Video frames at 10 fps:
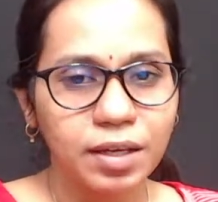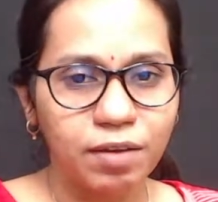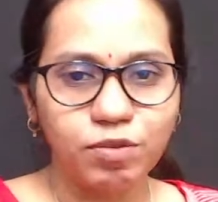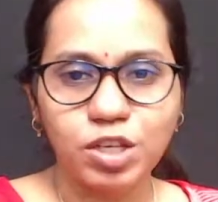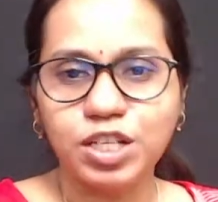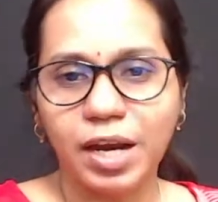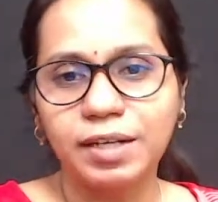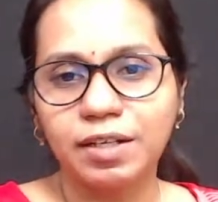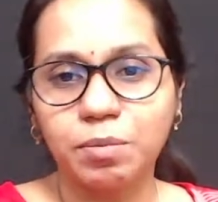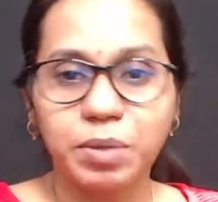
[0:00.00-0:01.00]
if the
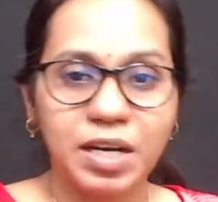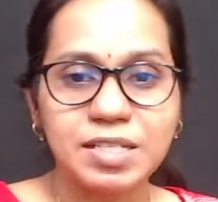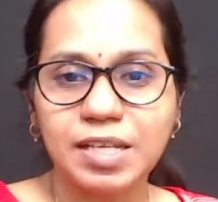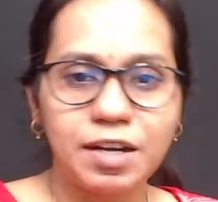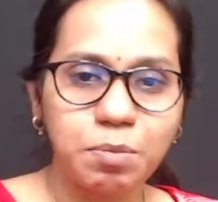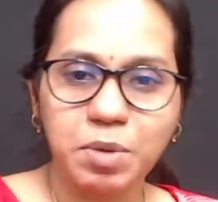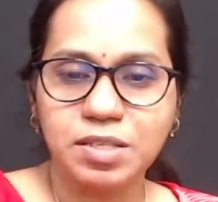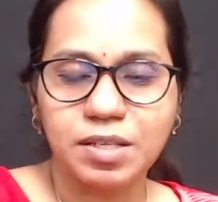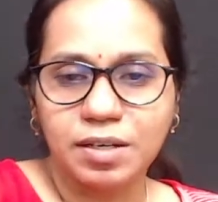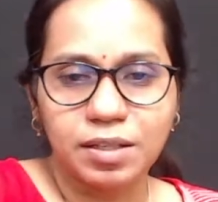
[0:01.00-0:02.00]
child terminates, send me a
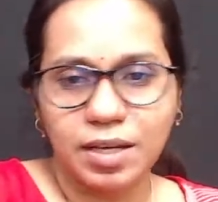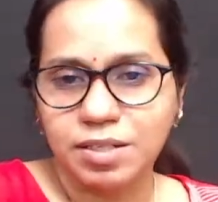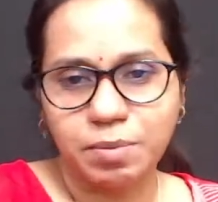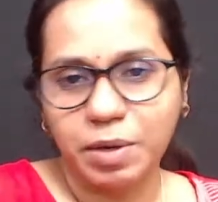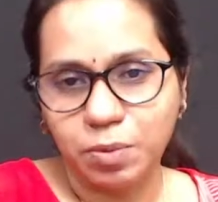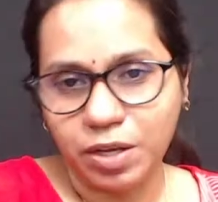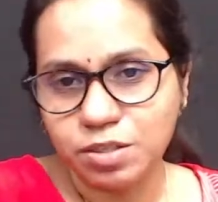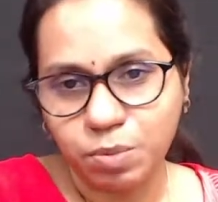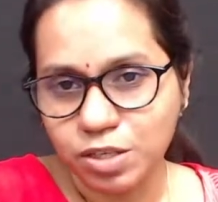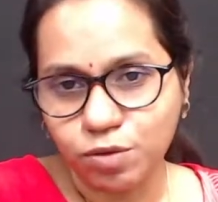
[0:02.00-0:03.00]
signal. There are some
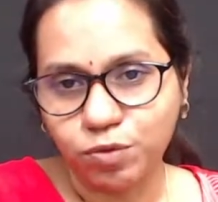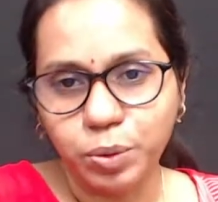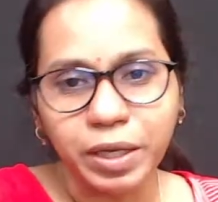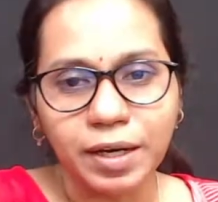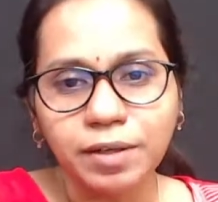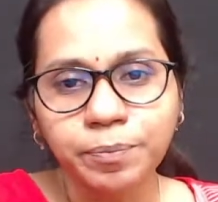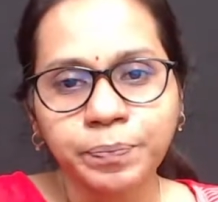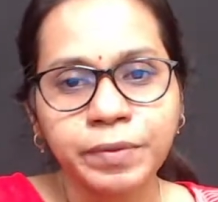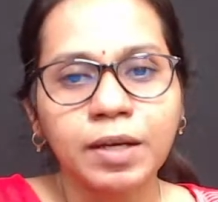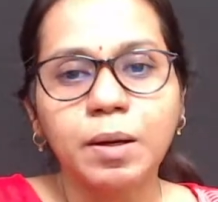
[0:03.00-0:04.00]
advanced ways of doing it,
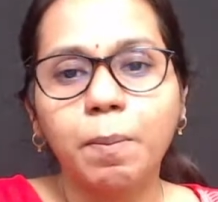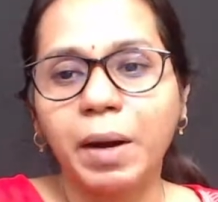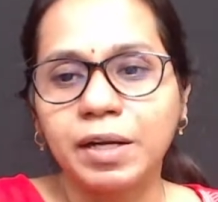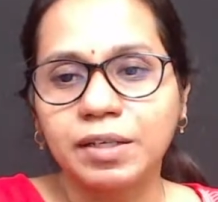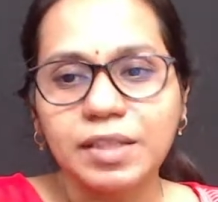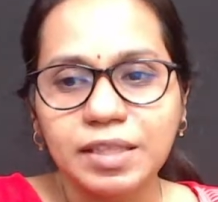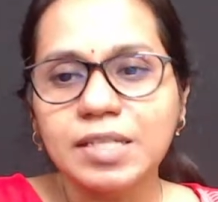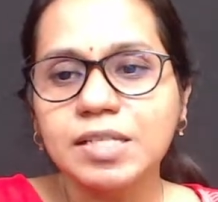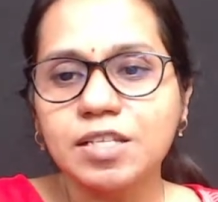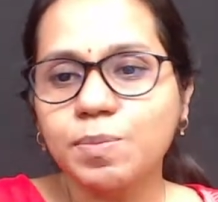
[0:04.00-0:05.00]
but
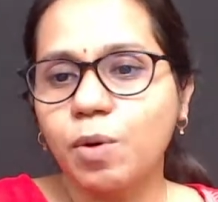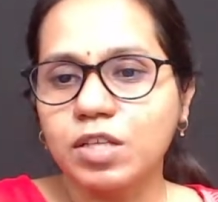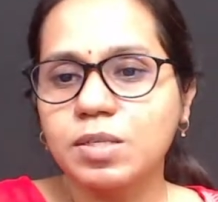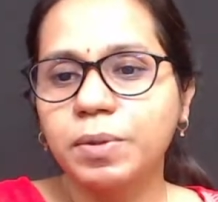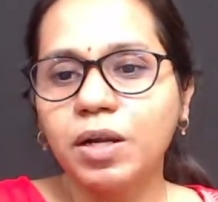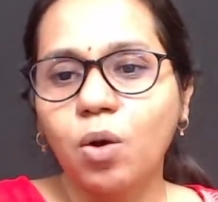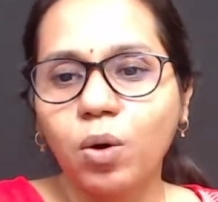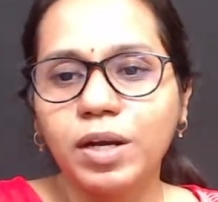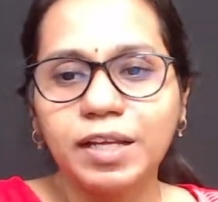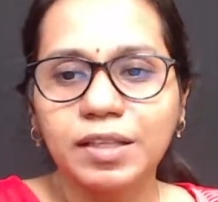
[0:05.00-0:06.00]
this is possible
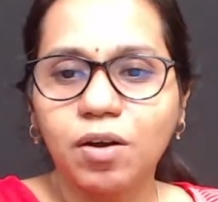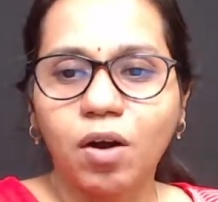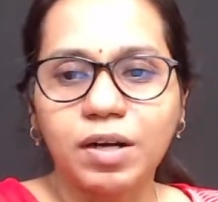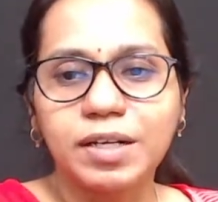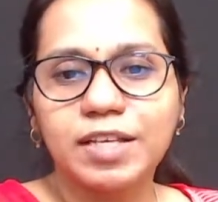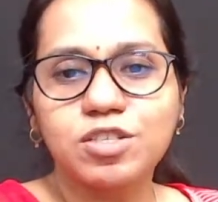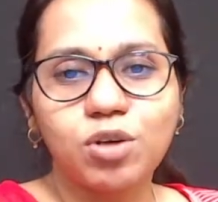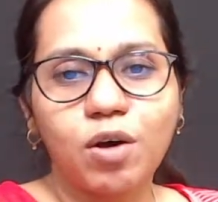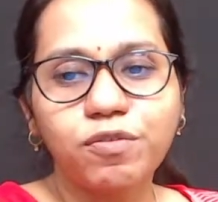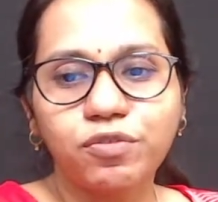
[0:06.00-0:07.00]
only in the context
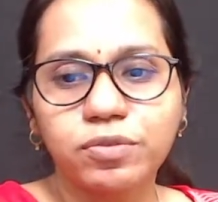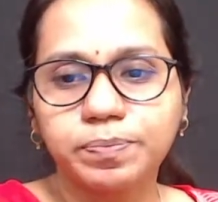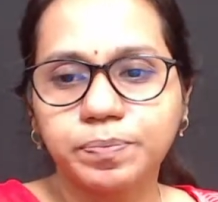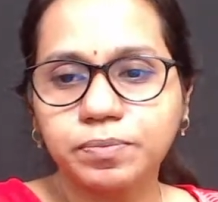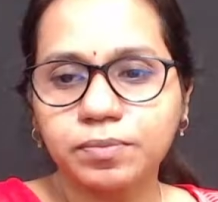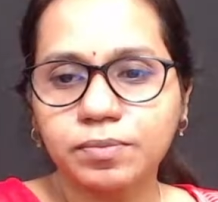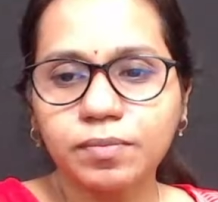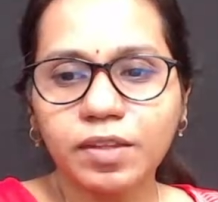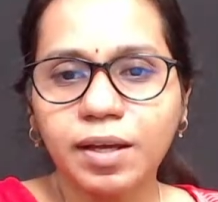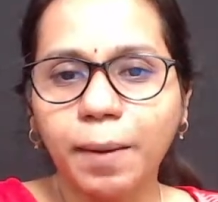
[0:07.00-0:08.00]
of
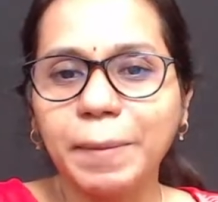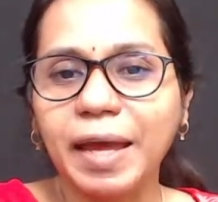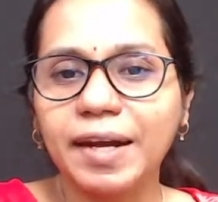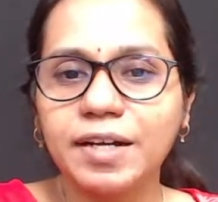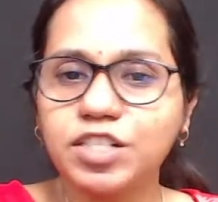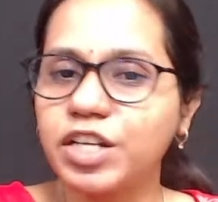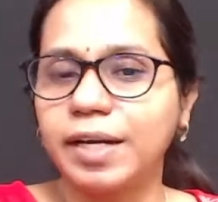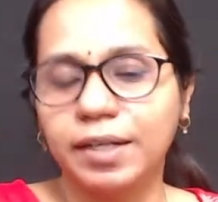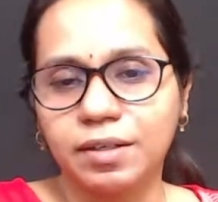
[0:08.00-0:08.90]
a parent child.